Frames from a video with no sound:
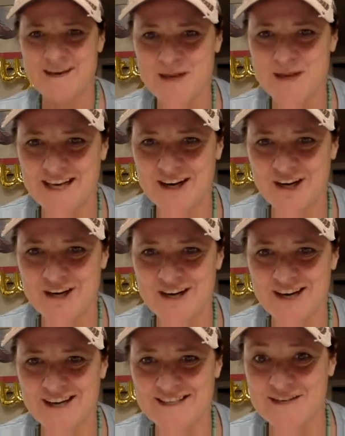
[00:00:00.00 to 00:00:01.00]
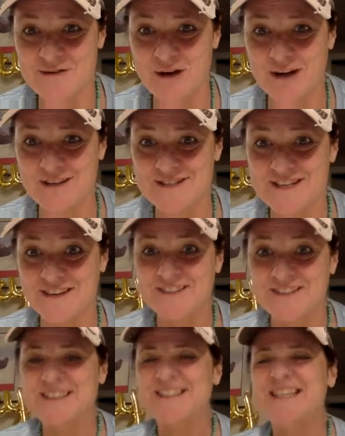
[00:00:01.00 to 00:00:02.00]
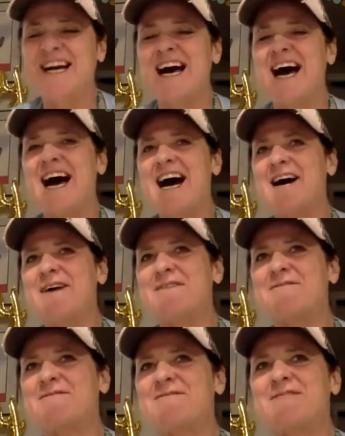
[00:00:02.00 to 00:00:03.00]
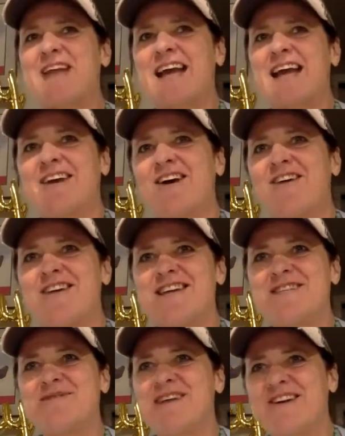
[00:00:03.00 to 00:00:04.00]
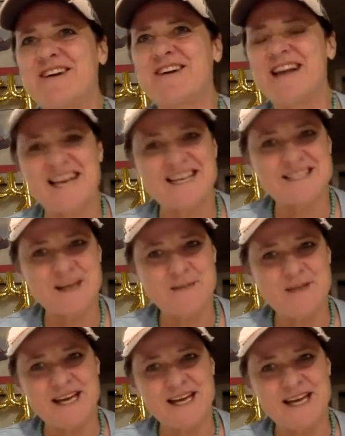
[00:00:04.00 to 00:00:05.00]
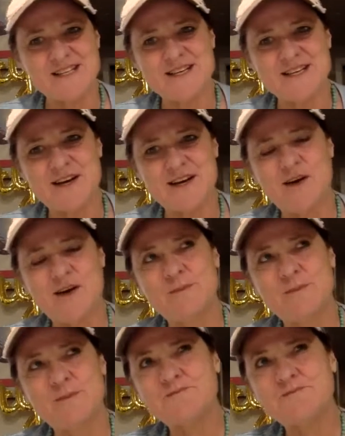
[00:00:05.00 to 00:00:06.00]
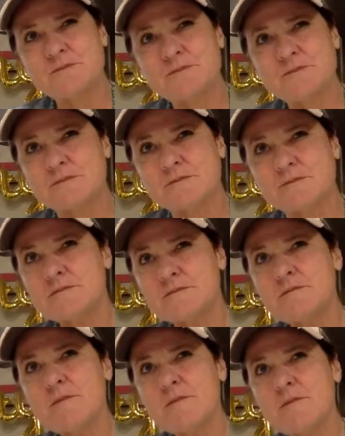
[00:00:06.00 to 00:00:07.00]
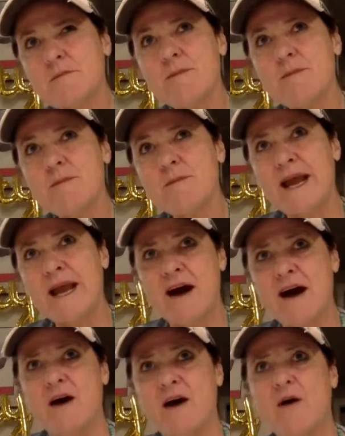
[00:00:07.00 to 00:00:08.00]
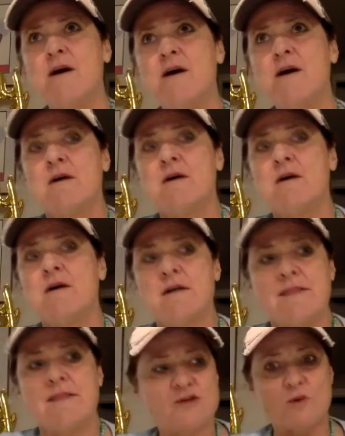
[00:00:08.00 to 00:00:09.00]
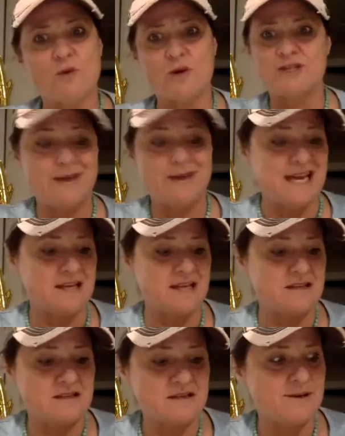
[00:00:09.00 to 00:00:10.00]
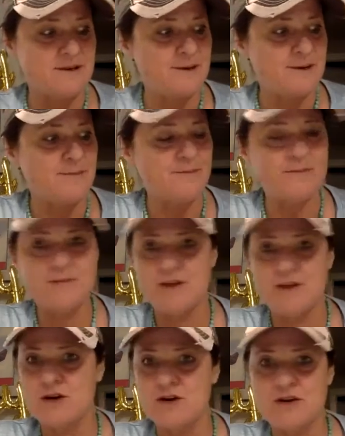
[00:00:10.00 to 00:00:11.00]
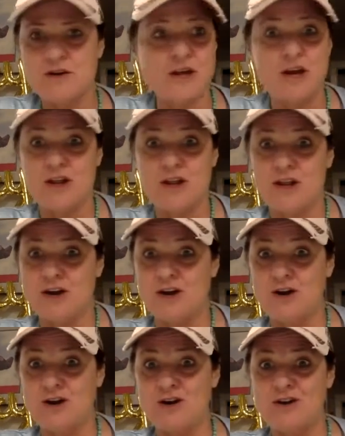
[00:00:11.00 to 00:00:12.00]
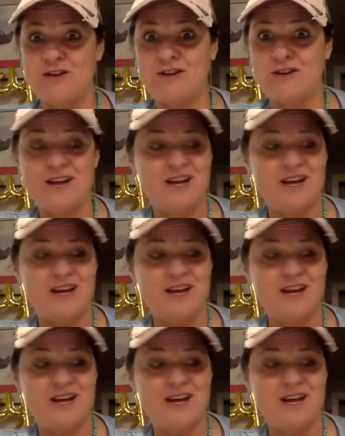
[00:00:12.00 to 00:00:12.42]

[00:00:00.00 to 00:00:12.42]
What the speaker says: come in here and talk to you all. So I can always be creating something. So, but right now there's more space. The earth